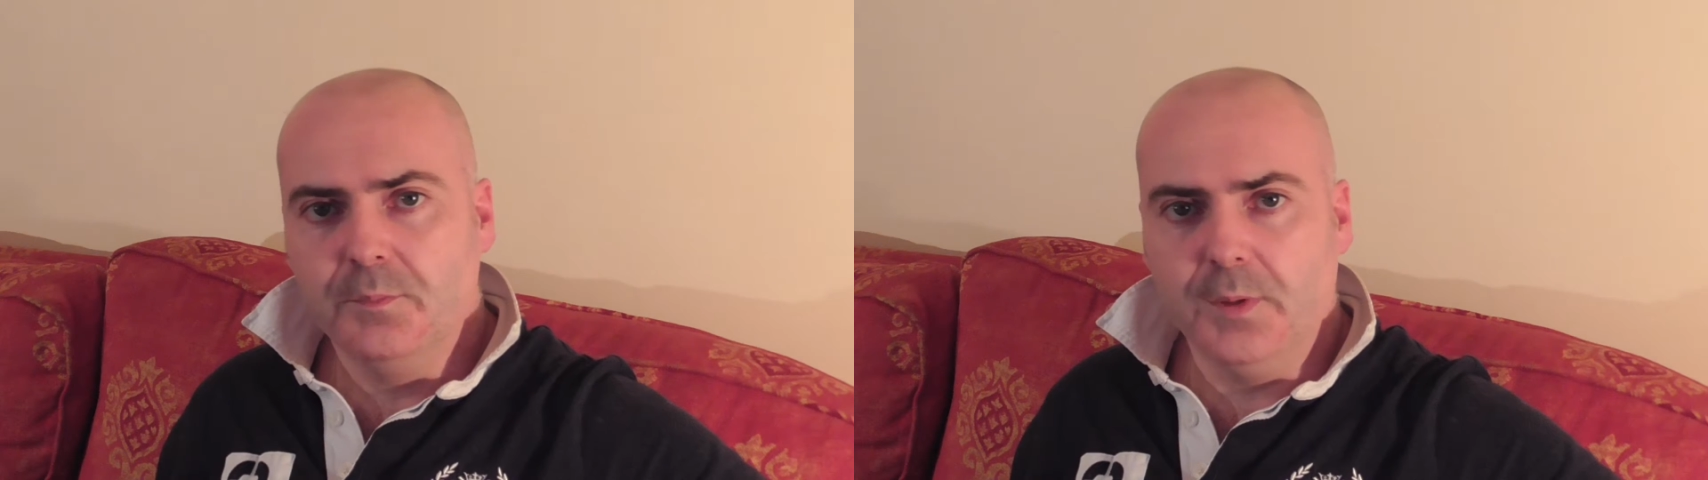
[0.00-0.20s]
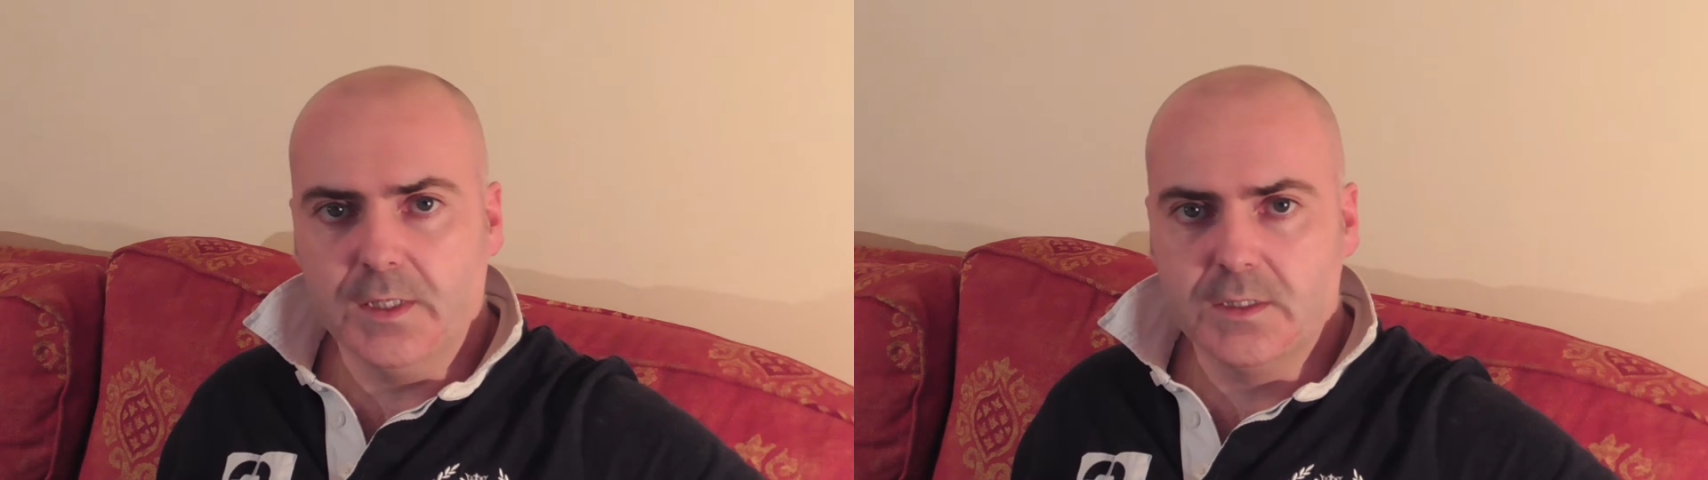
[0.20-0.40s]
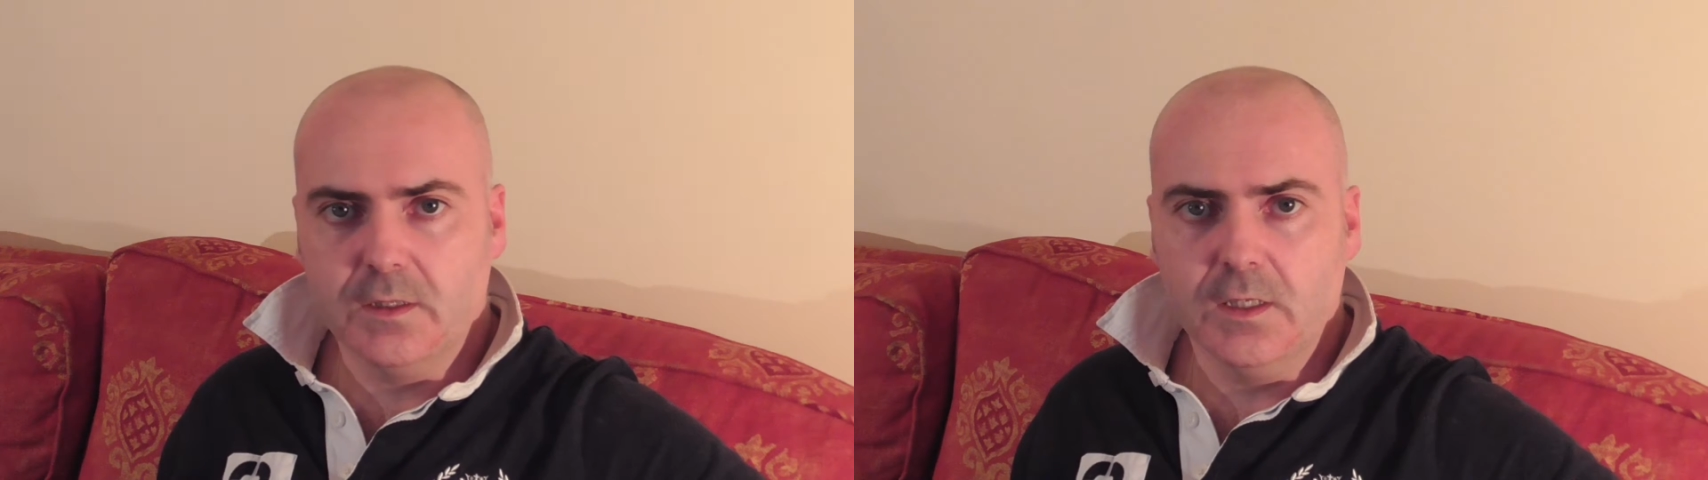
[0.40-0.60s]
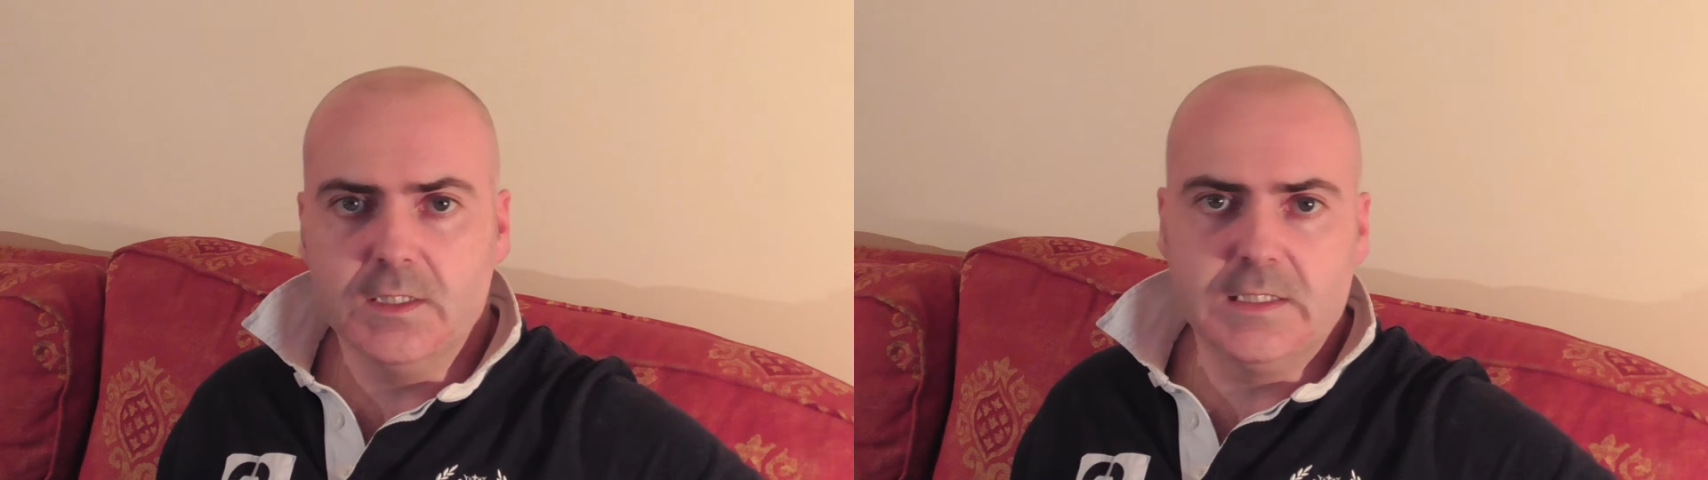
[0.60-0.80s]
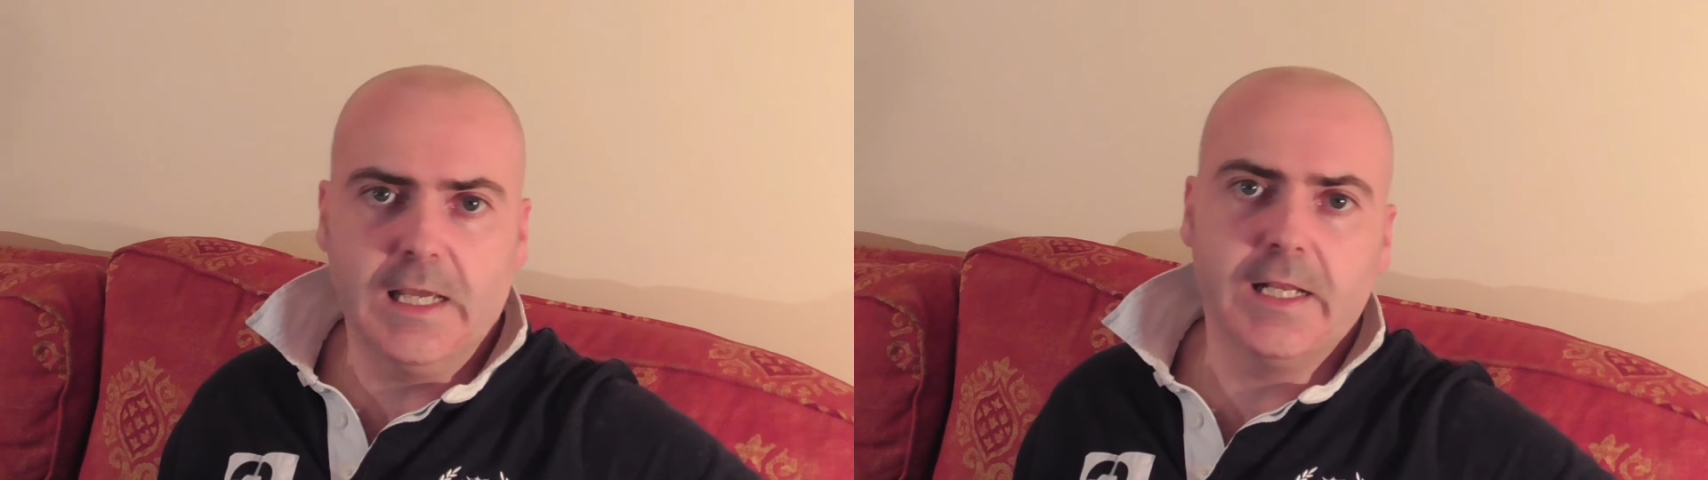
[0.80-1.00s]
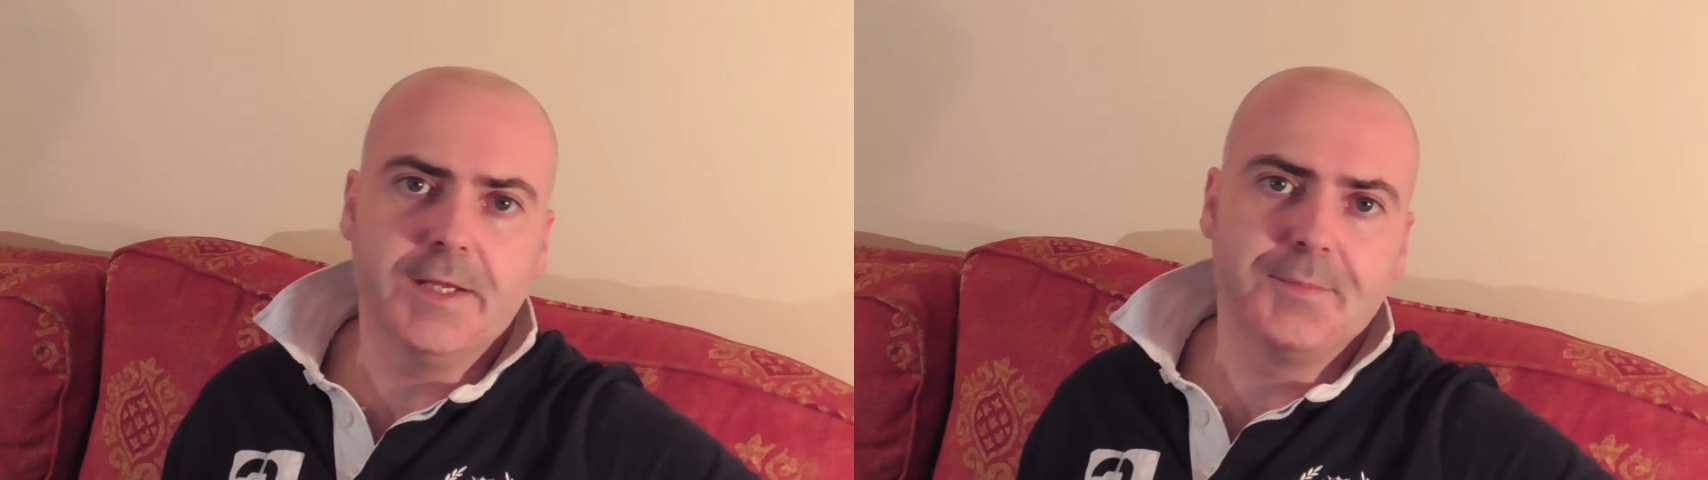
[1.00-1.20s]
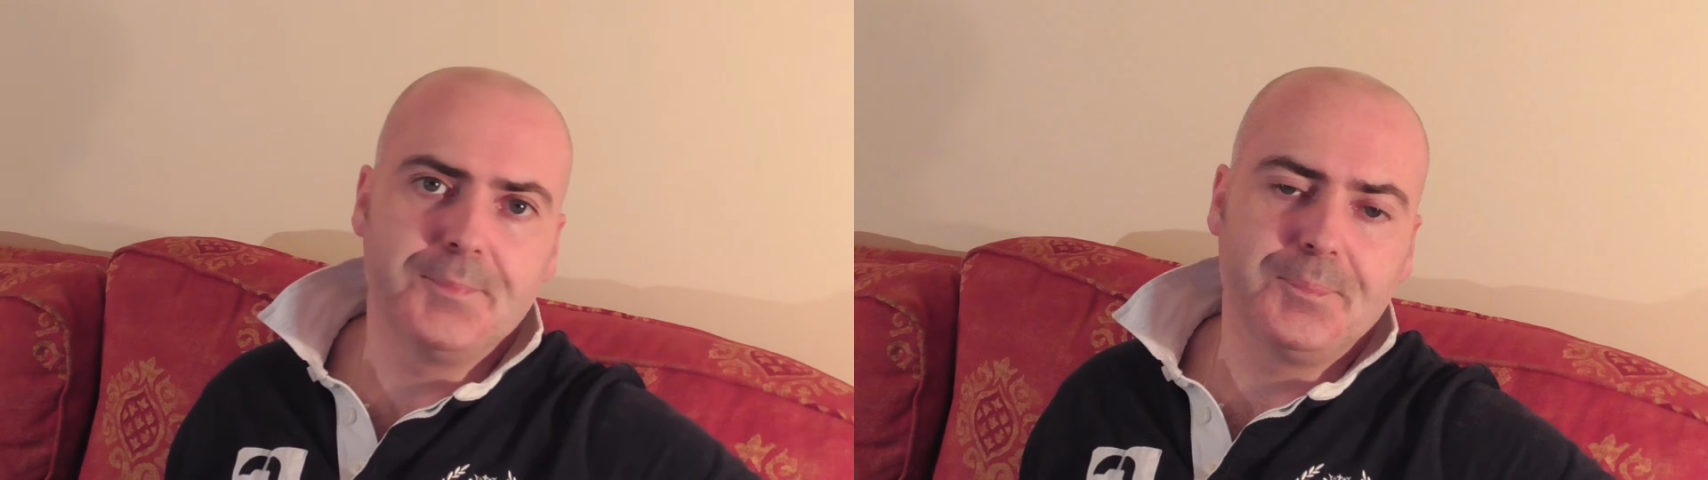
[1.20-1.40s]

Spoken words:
based in Derry.